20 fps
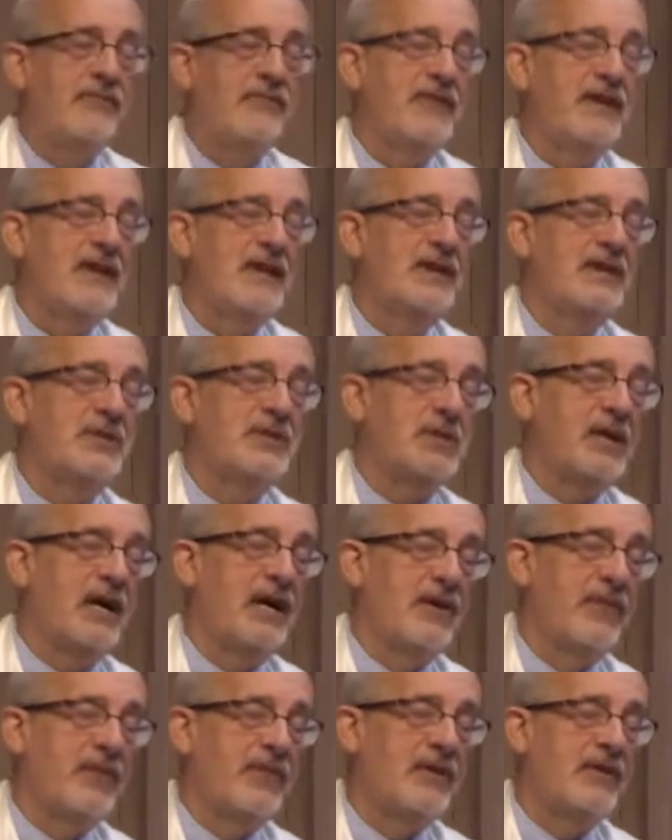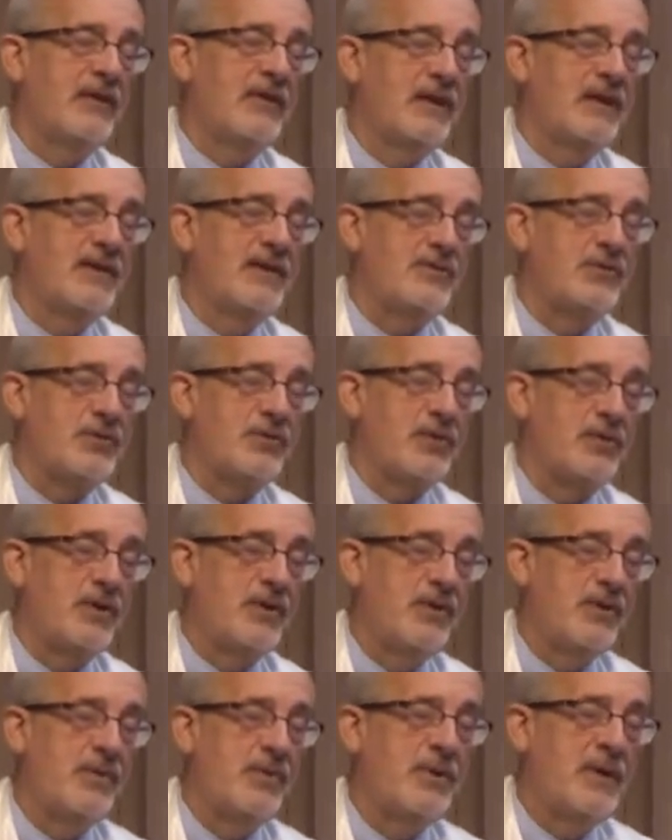each other in
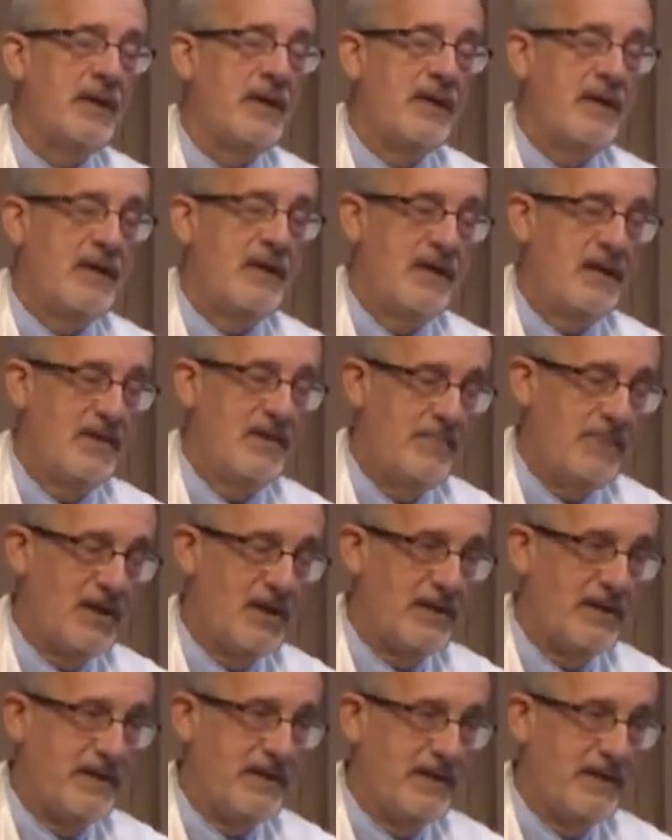true humility.